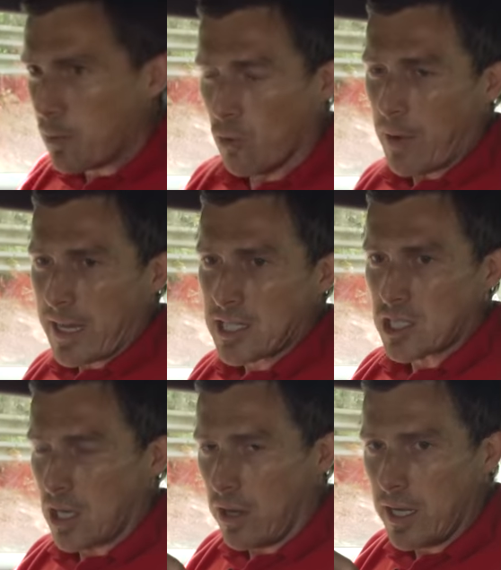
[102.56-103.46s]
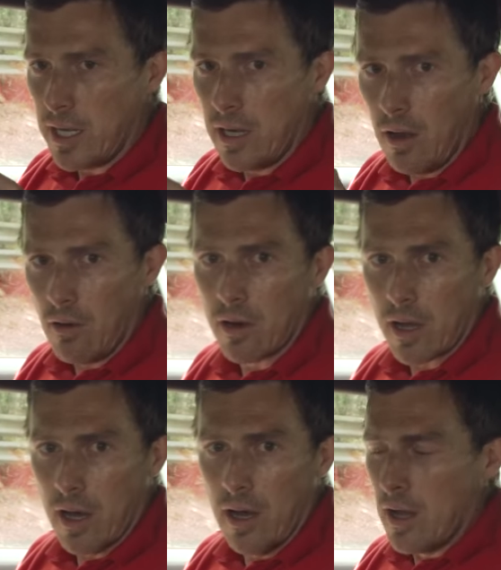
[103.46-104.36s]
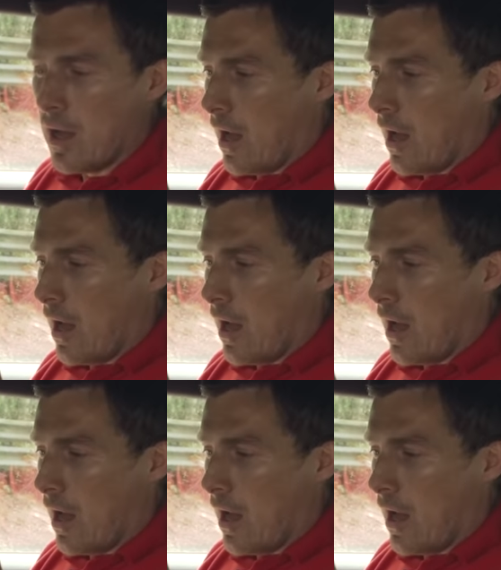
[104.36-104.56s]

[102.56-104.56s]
Sportback is slightly longer,